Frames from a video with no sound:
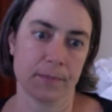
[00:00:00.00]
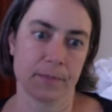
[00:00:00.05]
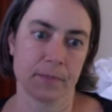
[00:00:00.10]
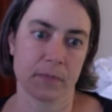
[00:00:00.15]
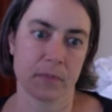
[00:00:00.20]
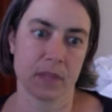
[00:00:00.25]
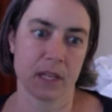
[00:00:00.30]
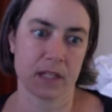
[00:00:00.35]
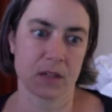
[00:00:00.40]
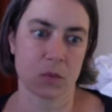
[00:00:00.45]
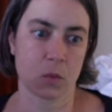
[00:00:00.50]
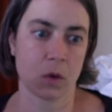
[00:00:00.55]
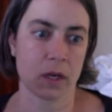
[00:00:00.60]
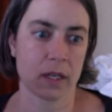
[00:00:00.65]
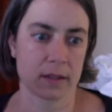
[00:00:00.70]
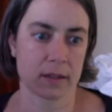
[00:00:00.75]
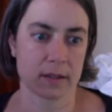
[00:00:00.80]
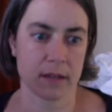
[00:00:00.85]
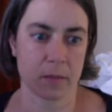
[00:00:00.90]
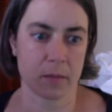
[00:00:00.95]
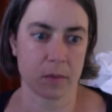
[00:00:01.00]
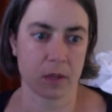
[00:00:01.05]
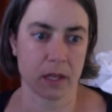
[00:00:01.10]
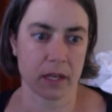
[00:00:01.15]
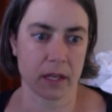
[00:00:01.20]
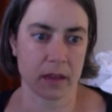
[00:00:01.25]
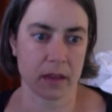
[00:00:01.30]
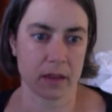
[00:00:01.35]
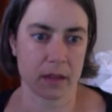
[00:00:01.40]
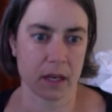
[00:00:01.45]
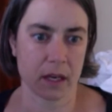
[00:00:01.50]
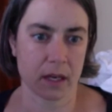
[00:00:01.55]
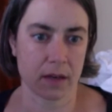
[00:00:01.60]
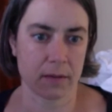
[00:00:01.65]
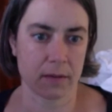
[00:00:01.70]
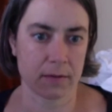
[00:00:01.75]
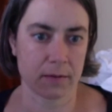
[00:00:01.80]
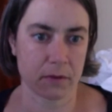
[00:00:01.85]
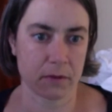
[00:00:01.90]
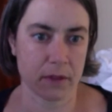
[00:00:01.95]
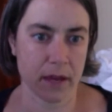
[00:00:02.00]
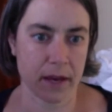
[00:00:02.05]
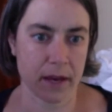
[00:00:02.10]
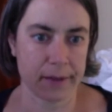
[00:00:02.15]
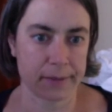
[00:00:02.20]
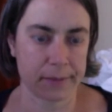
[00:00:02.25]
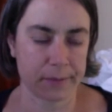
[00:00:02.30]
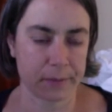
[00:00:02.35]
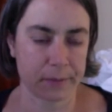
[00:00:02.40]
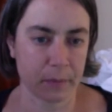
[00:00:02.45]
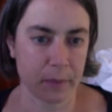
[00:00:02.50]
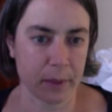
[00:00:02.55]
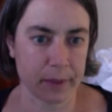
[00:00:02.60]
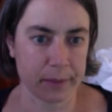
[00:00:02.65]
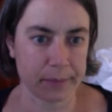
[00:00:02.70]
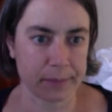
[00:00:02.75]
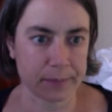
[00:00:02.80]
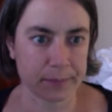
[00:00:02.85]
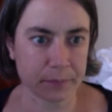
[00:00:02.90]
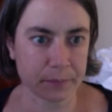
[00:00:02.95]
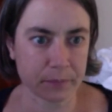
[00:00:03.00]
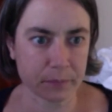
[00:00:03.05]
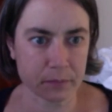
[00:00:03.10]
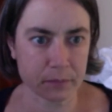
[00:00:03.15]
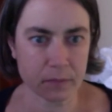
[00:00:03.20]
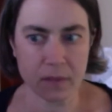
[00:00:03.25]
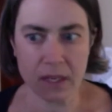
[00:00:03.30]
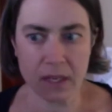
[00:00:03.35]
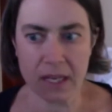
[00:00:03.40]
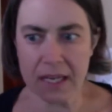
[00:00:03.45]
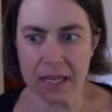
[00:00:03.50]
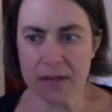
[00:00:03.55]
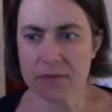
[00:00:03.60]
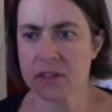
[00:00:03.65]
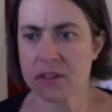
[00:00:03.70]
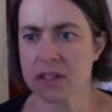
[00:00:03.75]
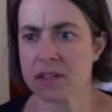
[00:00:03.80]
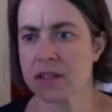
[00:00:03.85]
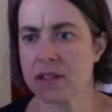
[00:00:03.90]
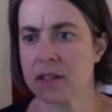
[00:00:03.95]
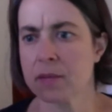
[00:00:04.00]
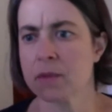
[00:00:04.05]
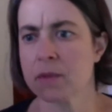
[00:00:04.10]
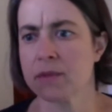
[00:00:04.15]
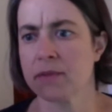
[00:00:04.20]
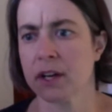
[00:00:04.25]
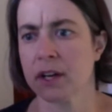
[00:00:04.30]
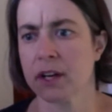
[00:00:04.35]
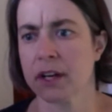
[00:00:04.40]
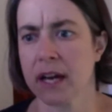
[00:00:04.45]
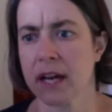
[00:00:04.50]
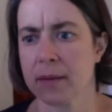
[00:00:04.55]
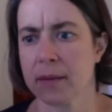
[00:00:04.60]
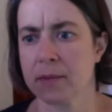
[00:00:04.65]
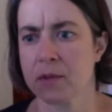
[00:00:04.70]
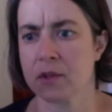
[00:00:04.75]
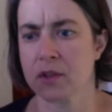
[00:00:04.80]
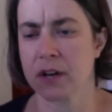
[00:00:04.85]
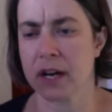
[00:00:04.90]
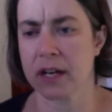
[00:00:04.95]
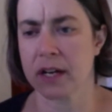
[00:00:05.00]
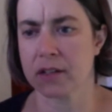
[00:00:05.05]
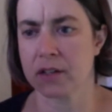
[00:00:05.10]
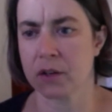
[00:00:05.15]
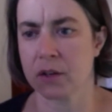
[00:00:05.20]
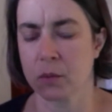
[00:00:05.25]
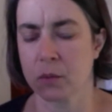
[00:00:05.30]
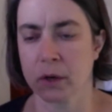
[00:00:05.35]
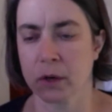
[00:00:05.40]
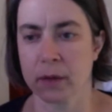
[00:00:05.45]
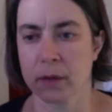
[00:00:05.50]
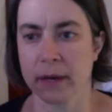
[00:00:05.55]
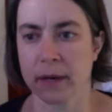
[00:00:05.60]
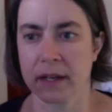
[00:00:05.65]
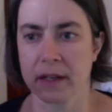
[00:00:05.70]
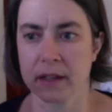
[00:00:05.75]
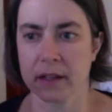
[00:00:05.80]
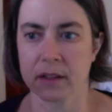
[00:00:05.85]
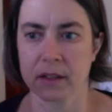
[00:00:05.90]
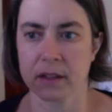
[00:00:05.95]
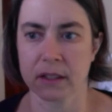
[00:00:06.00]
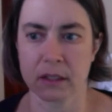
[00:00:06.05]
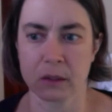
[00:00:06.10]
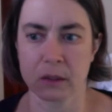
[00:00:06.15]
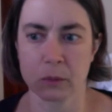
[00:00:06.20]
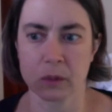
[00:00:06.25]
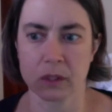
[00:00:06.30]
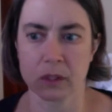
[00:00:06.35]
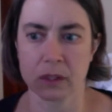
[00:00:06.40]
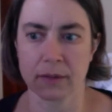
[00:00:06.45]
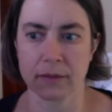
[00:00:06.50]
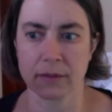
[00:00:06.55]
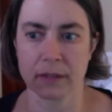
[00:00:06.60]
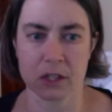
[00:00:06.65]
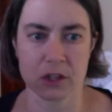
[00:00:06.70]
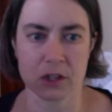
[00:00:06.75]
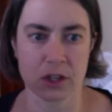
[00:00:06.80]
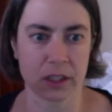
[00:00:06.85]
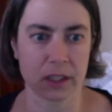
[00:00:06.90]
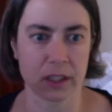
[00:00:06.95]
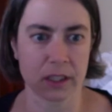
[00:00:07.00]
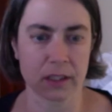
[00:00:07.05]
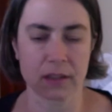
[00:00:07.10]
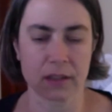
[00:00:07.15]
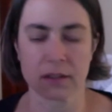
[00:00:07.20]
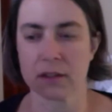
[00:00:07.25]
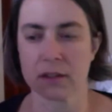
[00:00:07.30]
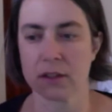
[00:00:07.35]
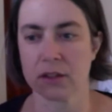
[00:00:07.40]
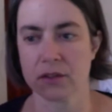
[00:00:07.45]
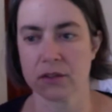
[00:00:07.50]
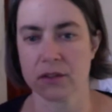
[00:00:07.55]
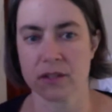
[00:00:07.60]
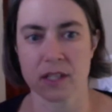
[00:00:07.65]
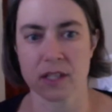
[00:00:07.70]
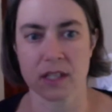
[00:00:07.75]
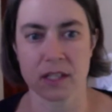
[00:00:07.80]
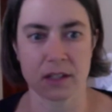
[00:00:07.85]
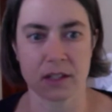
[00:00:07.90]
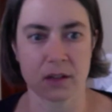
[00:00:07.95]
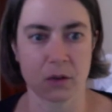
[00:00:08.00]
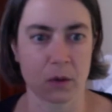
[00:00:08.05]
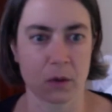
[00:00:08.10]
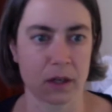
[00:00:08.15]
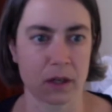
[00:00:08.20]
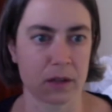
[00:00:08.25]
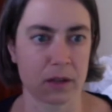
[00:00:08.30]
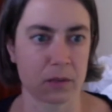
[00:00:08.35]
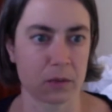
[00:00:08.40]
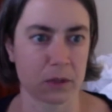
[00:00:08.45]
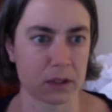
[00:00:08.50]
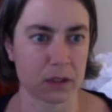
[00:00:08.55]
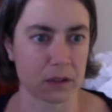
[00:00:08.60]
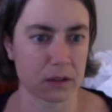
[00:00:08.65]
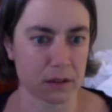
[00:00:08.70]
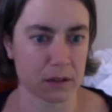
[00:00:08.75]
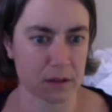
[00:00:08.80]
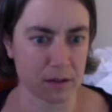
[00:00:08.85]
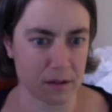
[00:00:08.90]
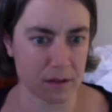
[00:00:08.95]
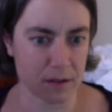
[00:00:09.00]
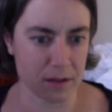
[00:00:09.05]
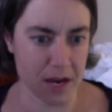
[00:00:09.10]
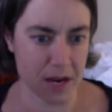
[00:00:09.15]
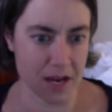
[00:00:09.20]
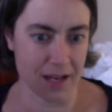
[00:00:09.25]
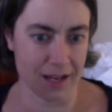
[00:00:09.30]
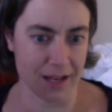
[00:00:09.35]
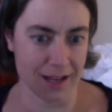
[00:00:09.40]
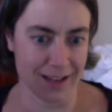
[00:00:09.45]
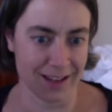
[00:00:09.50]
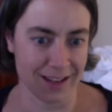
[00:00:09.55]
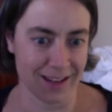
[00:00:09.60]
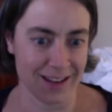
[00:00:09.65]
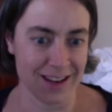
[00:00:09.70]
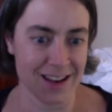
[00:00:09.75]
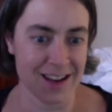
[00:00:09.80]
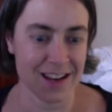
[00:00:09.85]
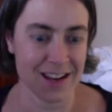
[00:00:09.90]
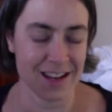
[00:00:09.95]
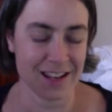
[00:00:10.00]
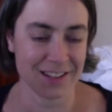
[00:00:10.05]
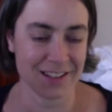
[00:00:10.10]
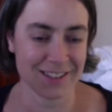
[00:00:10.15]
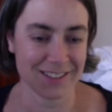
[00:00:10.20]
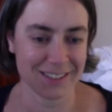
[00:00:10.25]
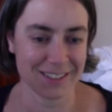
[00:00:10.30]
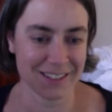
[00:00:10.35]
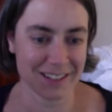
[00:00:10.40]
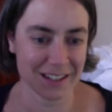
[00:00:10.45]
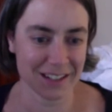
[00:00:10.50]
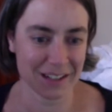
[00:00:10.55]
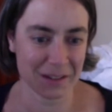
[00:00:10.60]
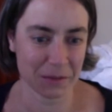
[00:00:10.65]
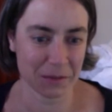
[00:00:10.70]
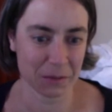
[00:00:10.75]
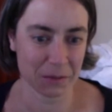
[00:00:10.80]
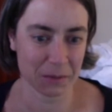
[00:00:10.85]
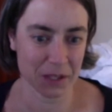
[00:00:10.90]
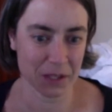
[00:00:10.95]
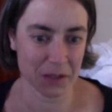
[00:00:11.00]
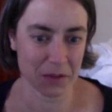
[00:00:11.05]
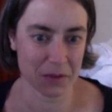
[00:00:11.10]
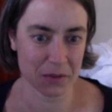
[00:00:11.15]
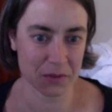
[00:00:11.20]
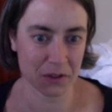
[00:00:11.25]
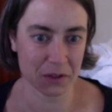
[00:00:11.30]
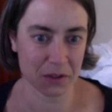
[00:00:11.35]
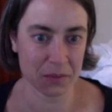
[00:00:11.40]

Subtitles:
That's one example I can think of for that. But if this seems very abstract, don't worry about it. Will eventually, you'll see it, or it will it will be useful.